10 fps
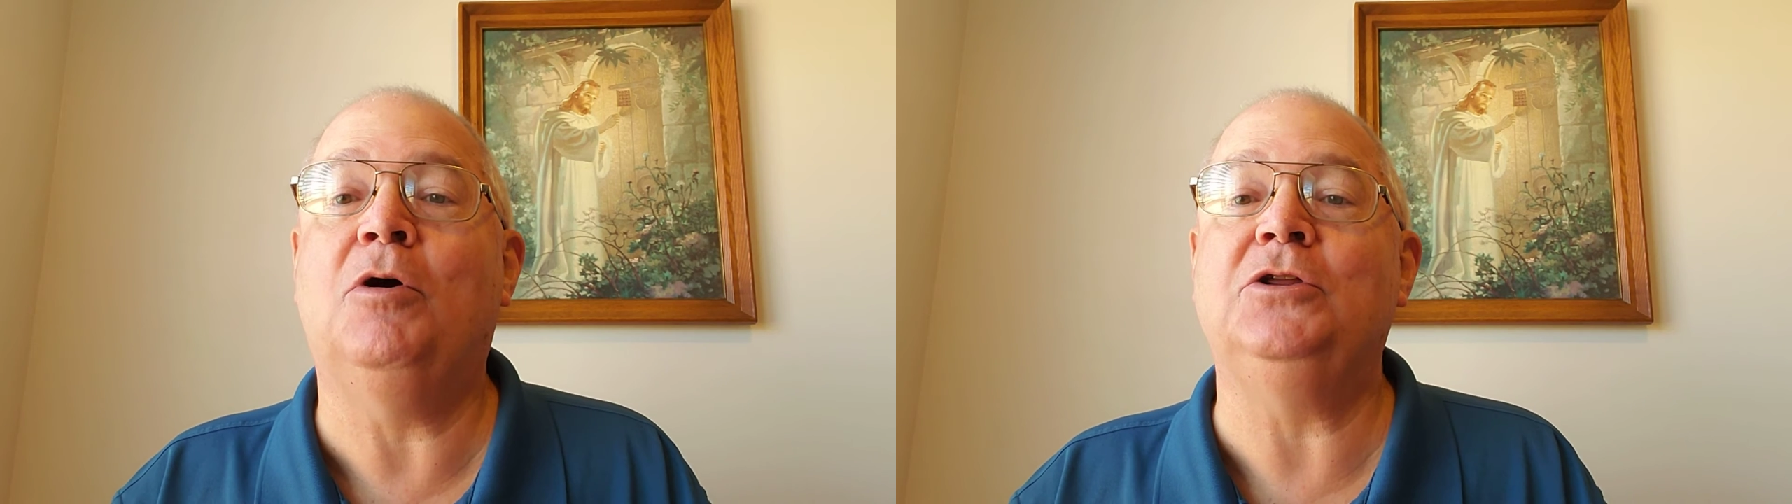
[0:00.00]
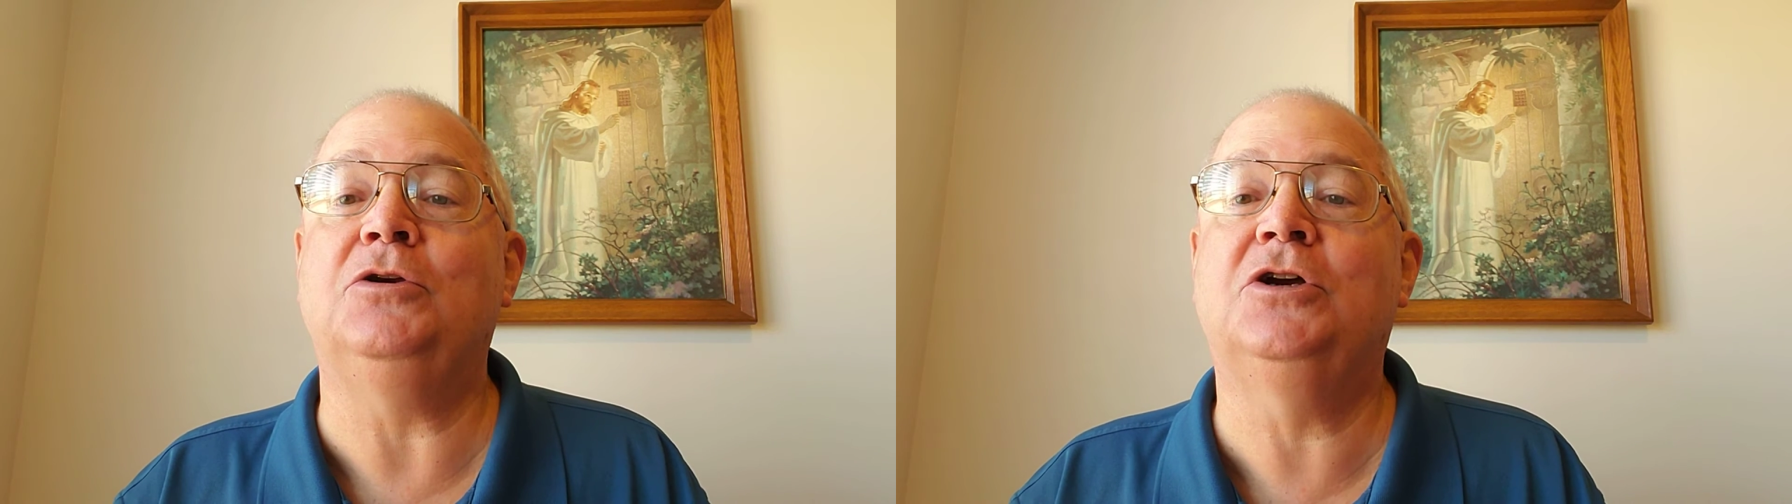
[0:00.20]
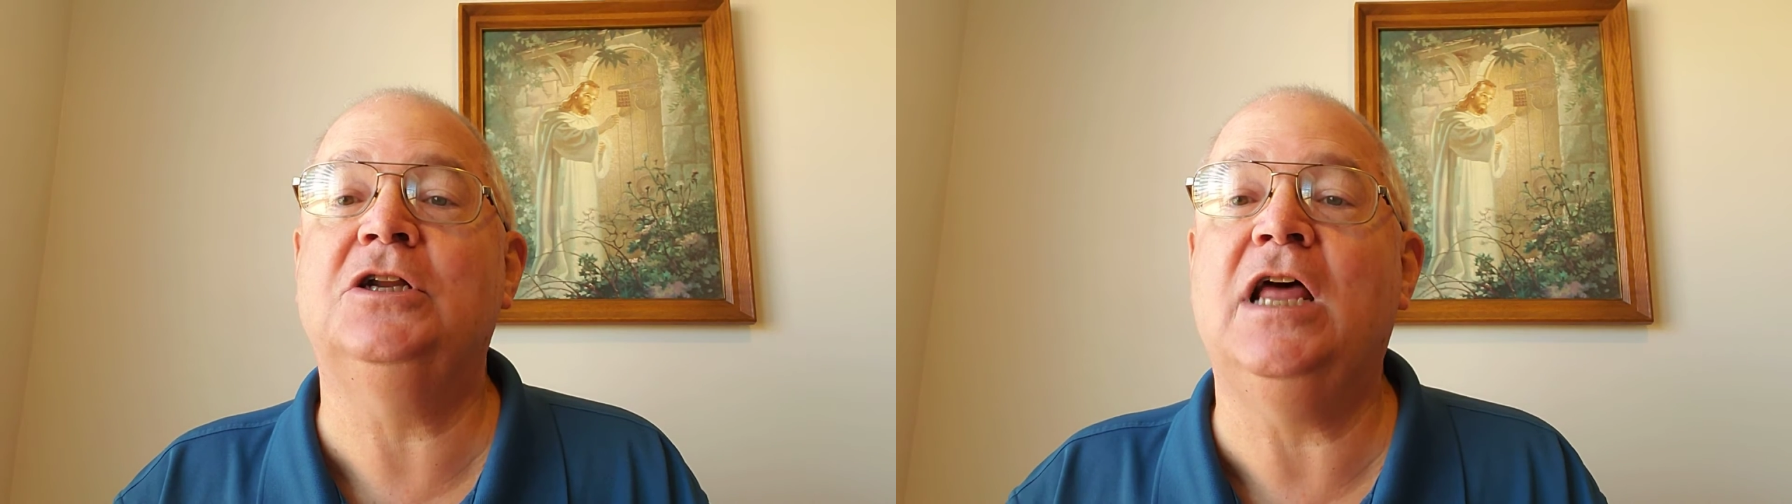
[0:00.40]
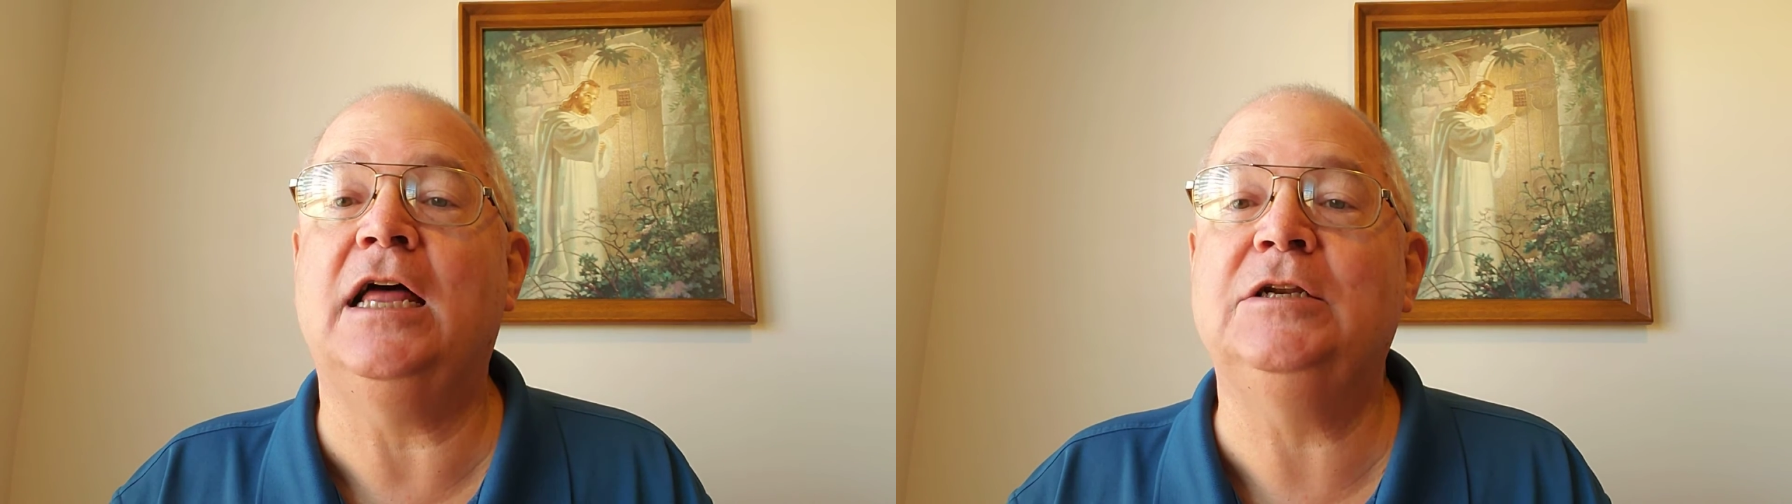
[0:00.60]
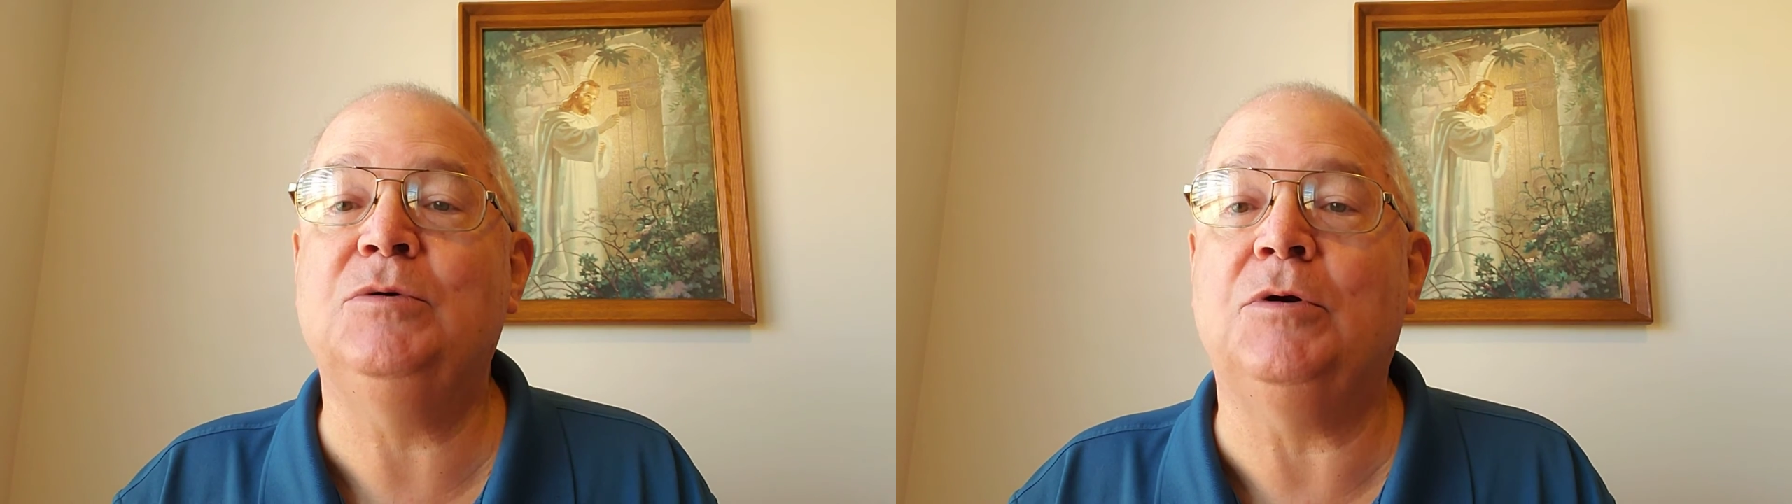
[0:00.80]
what you could
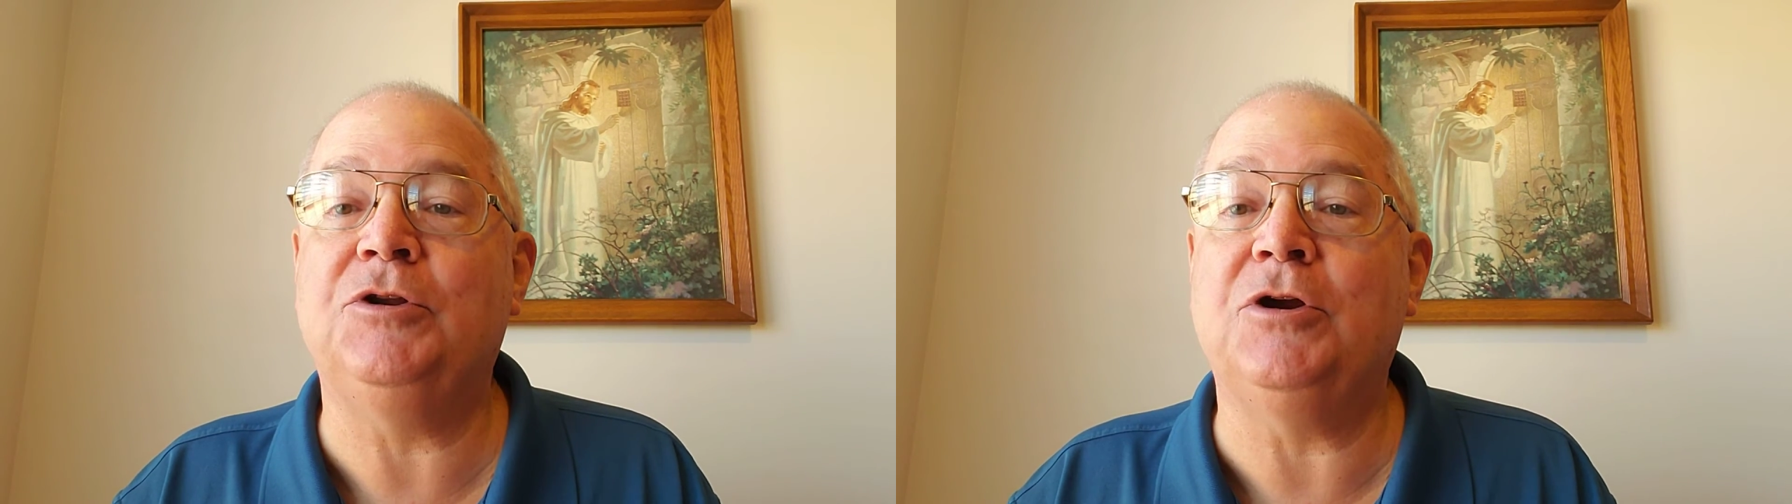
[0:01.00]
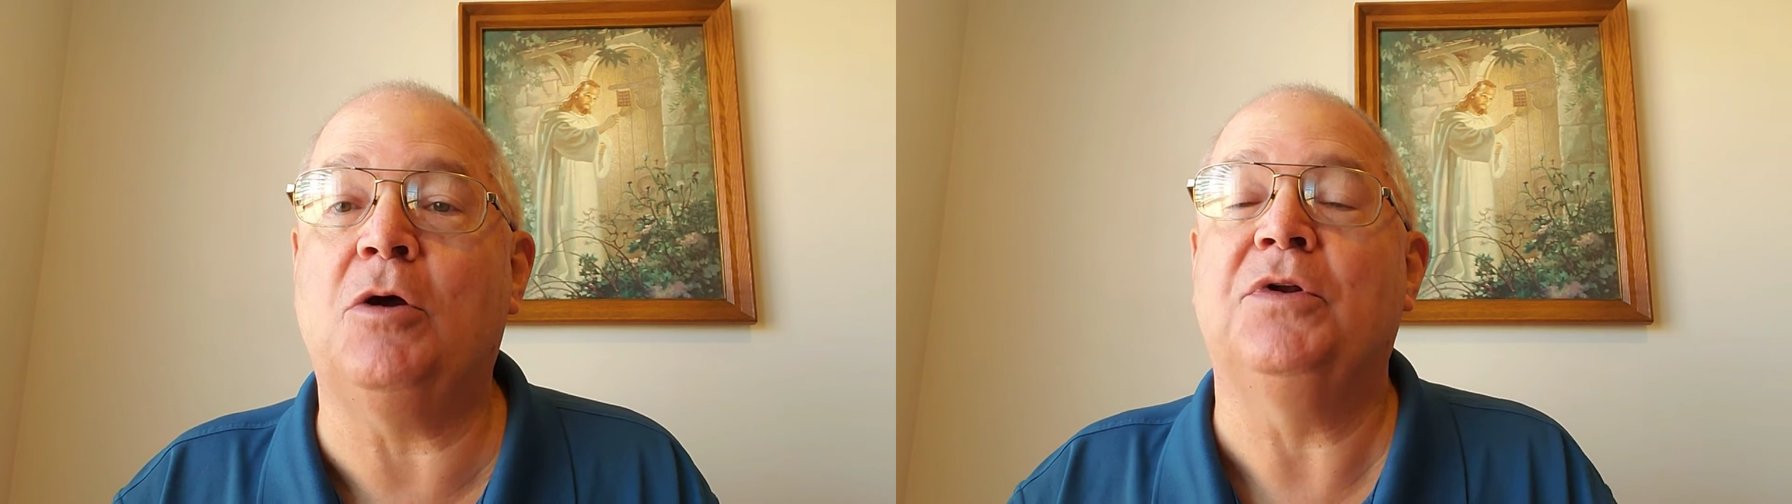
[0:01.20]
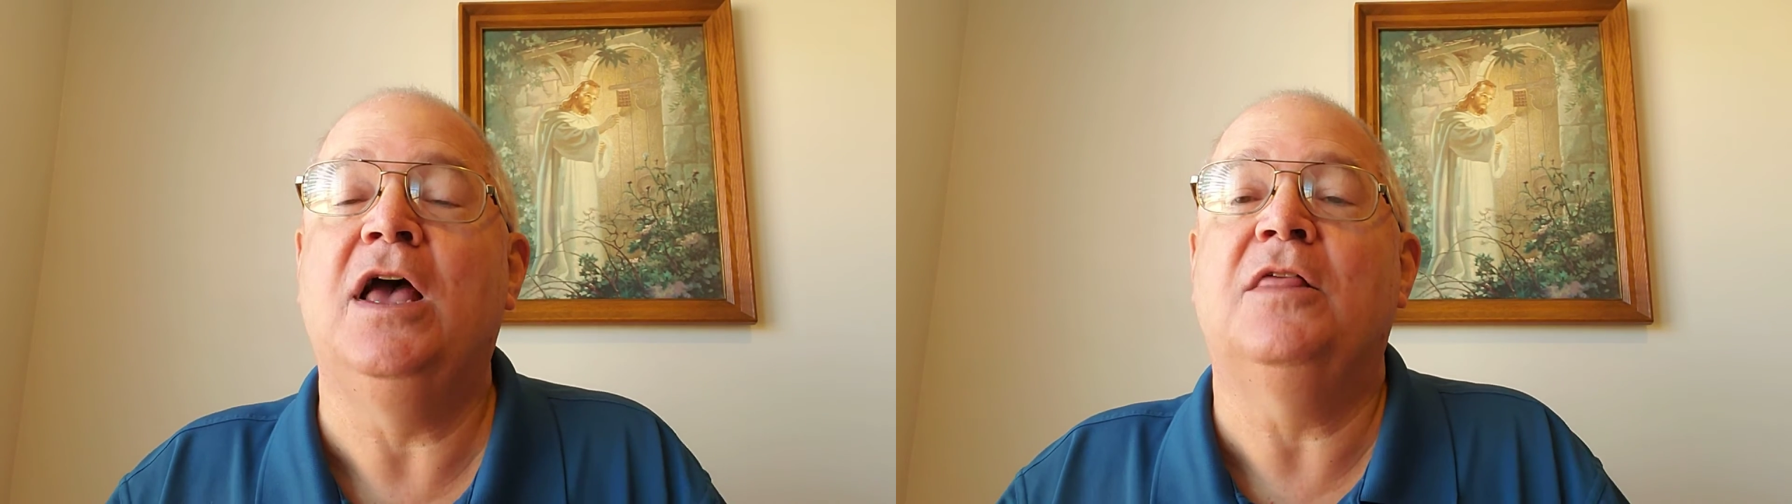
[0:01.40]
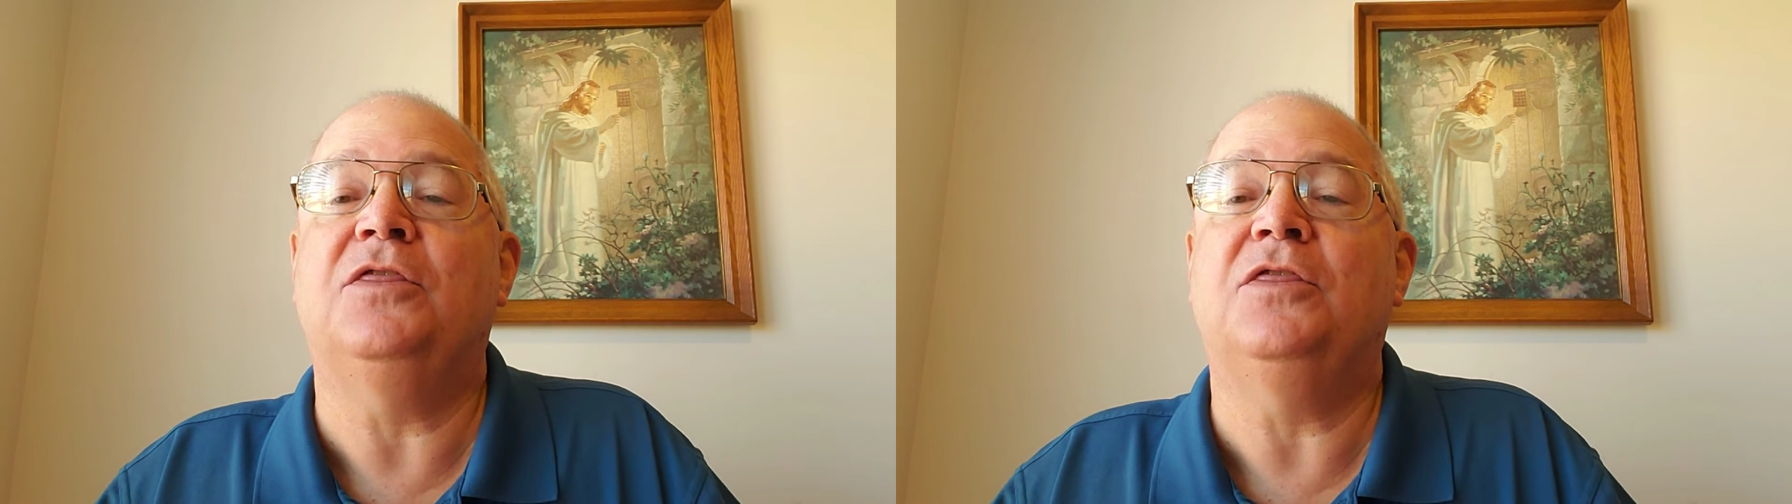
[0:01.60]
not do on your own.